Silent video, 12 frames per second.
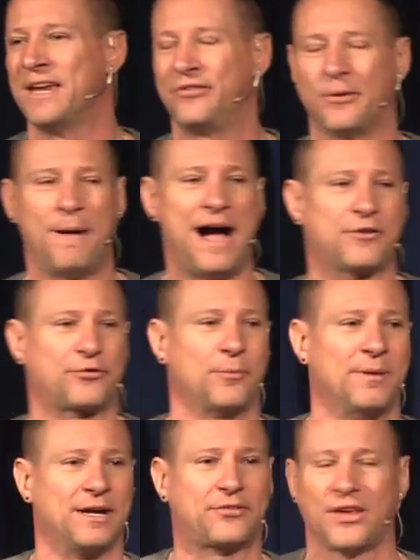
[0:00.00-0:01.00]
He's a boxer
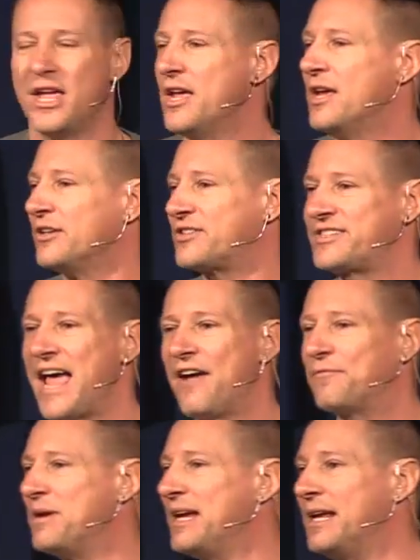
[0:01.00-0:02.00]
mix. Staff
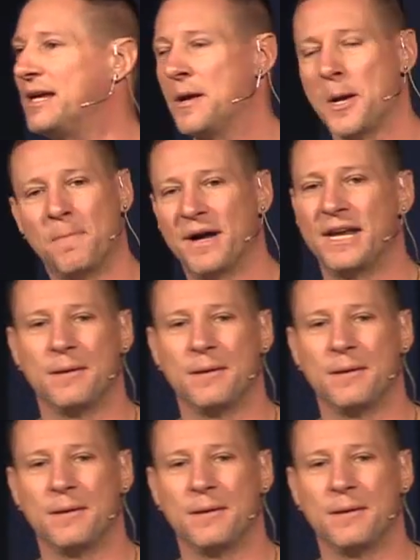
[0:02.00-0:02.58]
meeting Monday